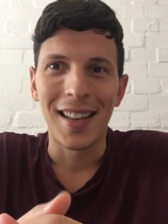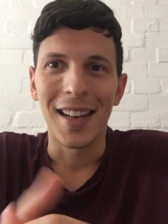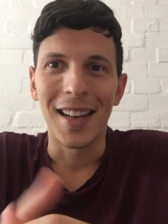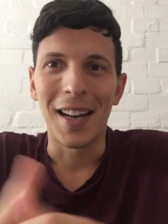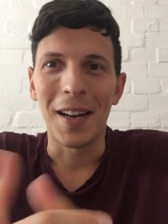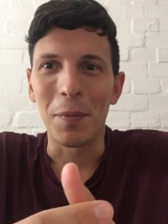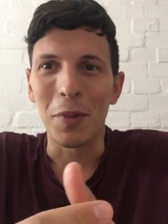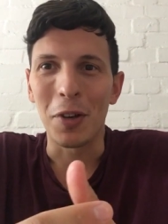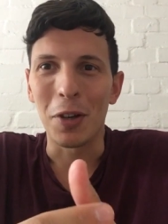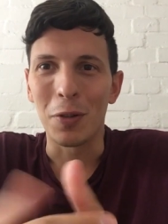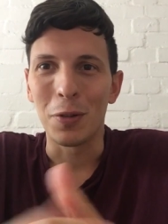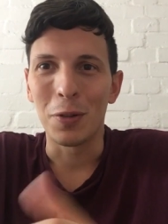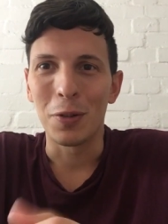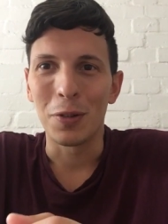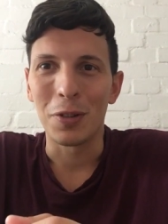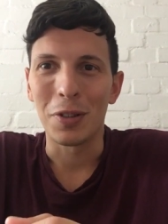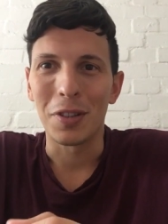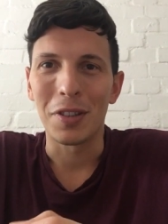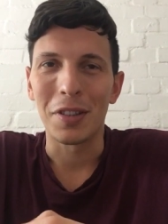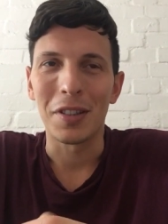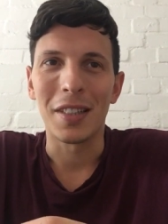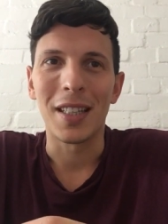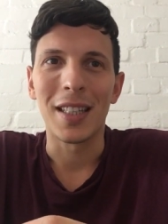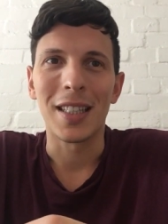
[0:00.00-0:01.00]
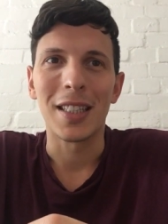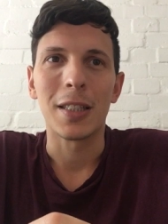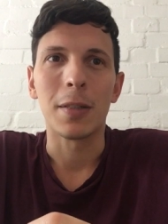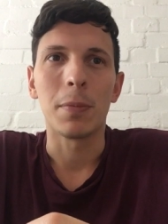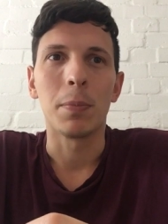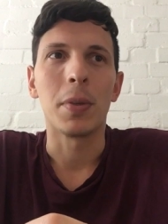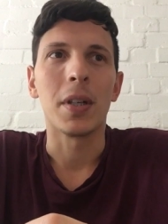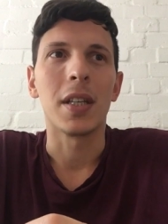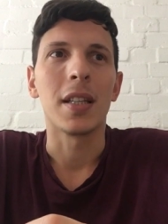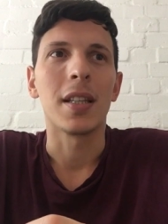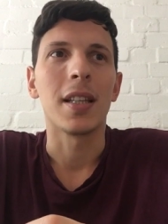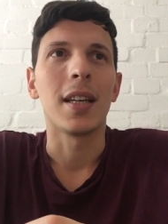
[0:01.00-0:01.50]
I'm not used to this,
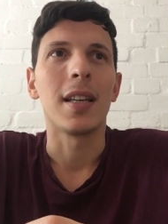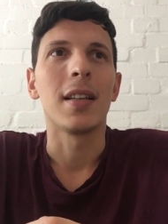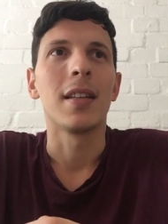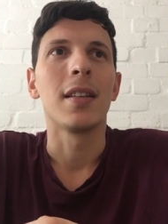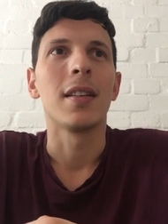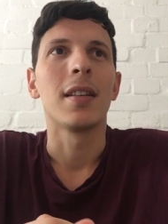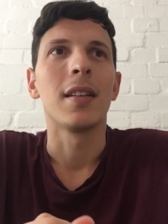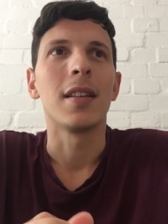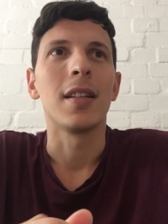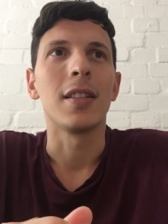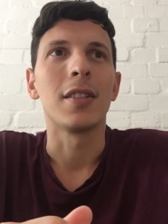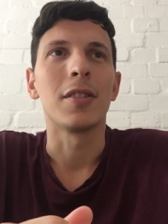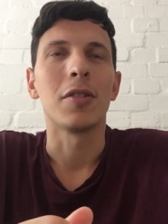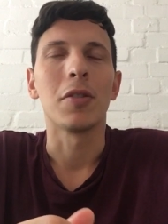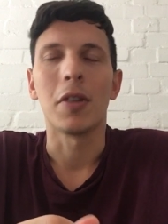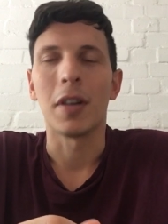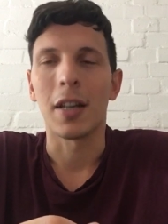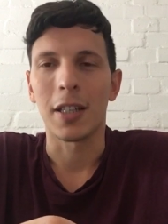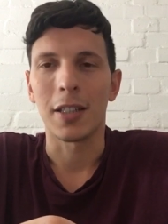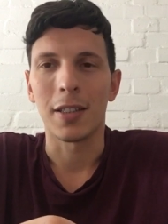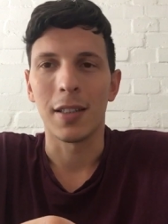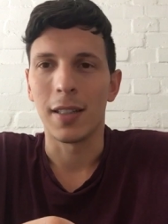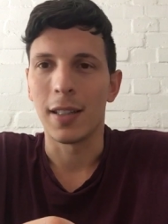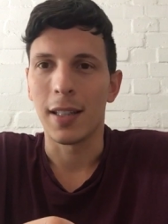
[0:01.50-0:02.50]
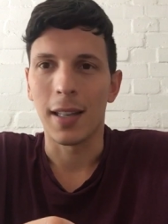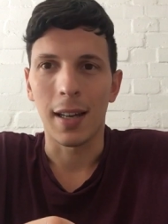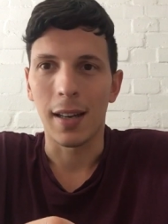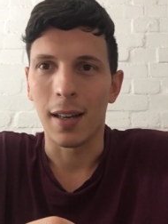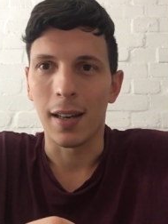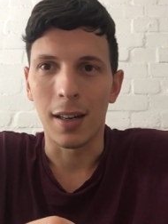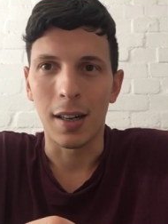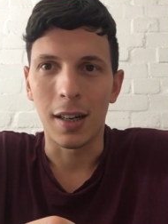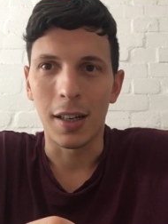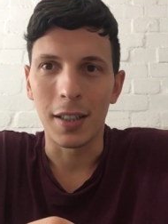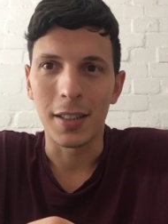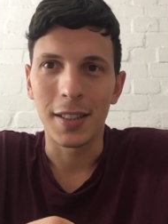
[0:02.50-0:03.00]
but then it's not actually that
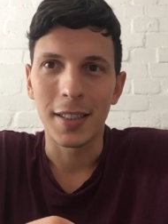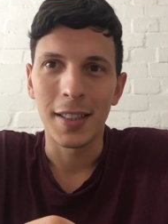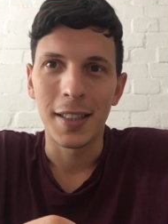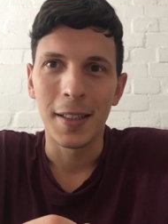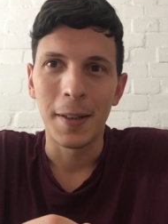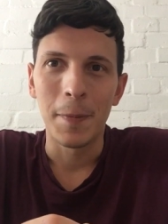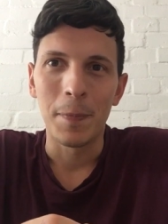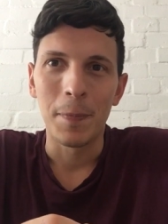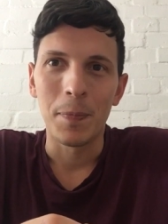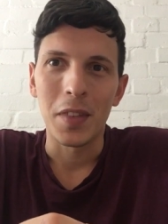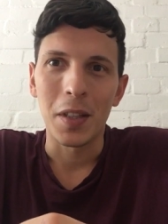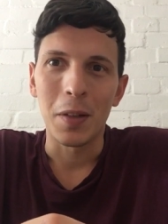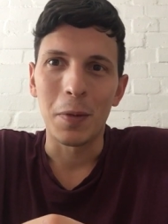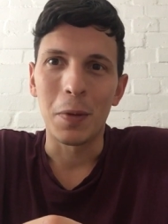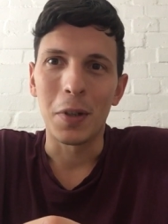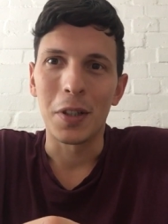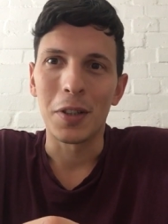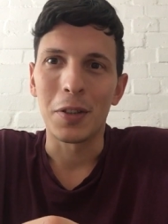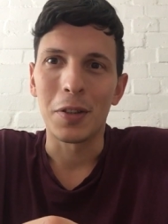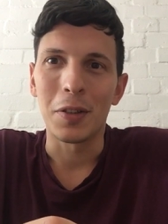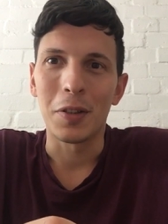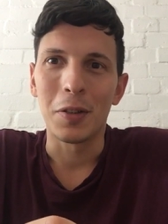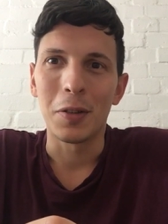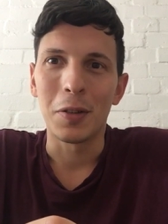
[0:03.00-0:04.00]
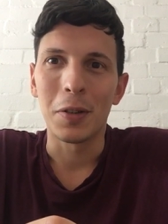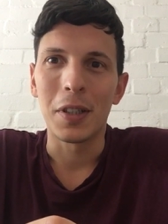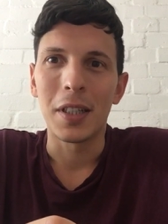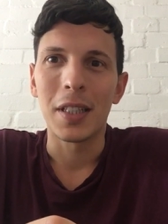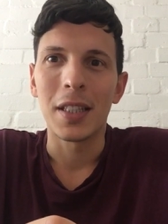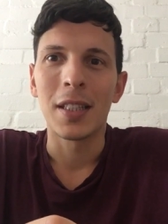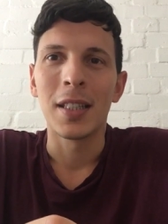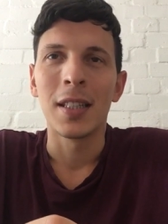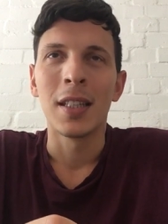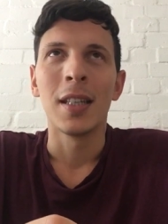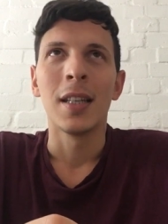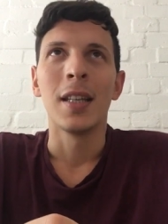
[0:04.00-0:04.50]
hard once you do
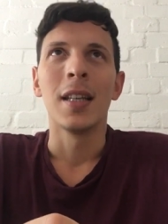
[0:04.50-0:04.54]
it.